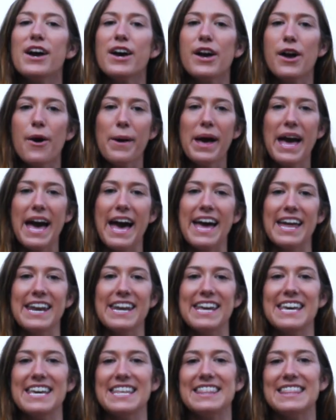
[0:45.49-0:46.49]
go ahead,
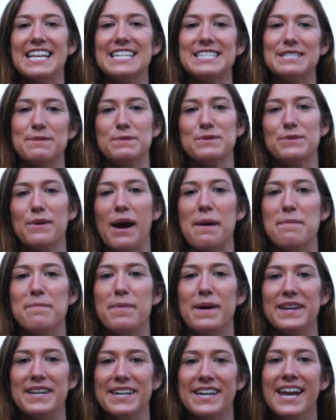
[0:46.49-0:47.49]
hit that subscribe
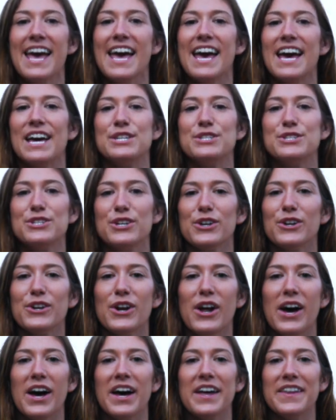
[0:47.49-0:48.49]
button and turn
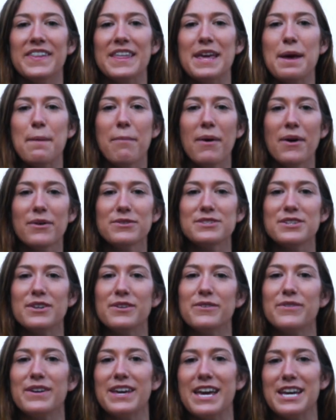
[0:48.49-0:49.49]
on the post
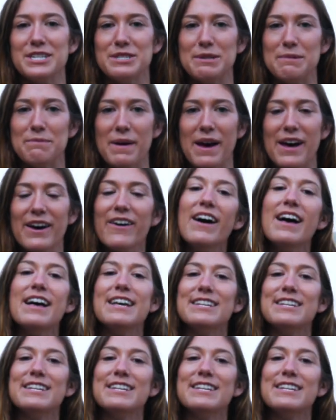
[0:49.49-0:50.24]
notification bell